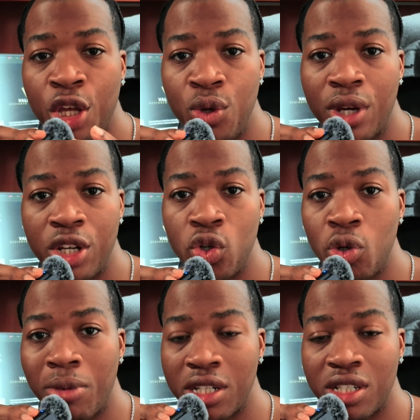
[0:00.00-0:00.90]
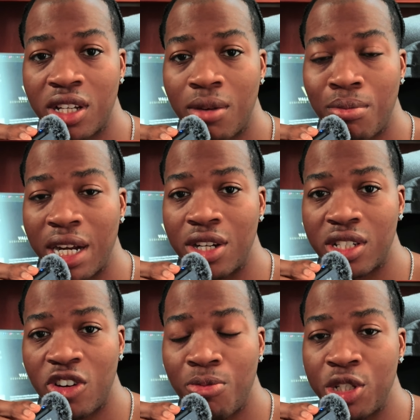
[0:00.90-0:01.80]
yeah, you can do it by just by
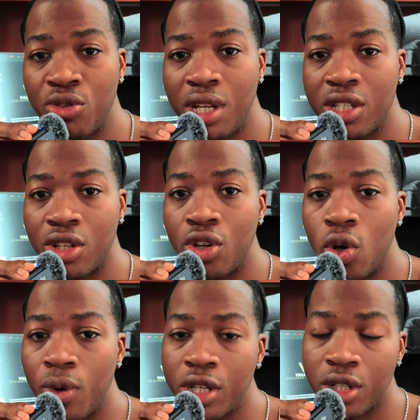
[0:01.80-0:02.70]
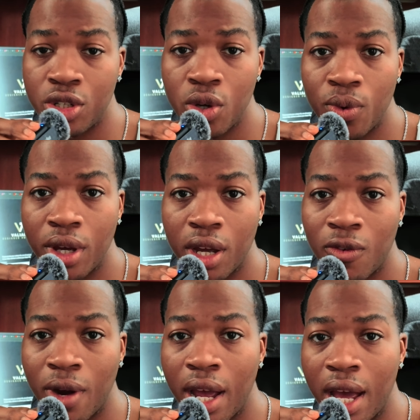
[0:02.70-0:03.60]
yourself, but you need to know what you're doing,
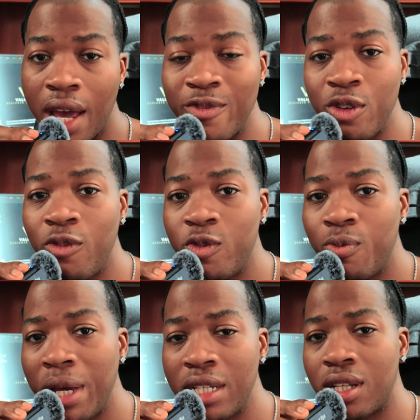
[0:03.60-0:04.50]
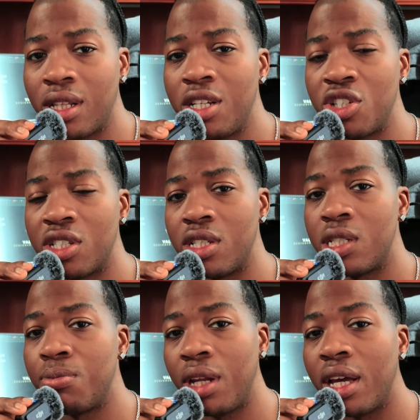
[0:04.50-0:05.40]
right? And you've basically just
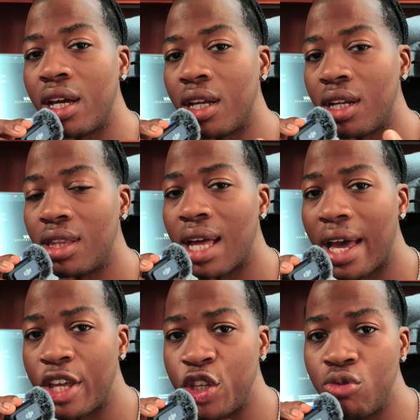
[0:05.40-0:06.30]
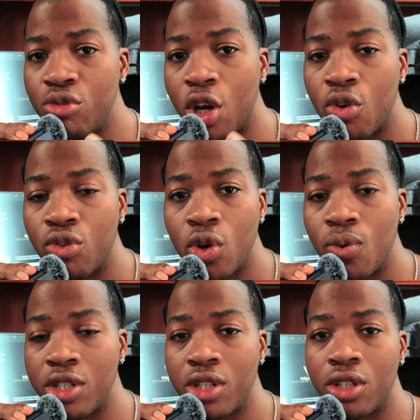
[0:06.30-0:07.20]
displayed that you don't know
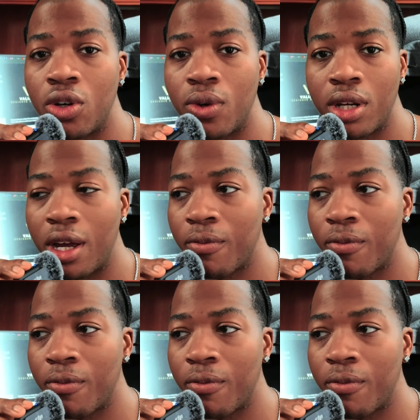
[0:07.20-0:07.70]
what you're doing, right?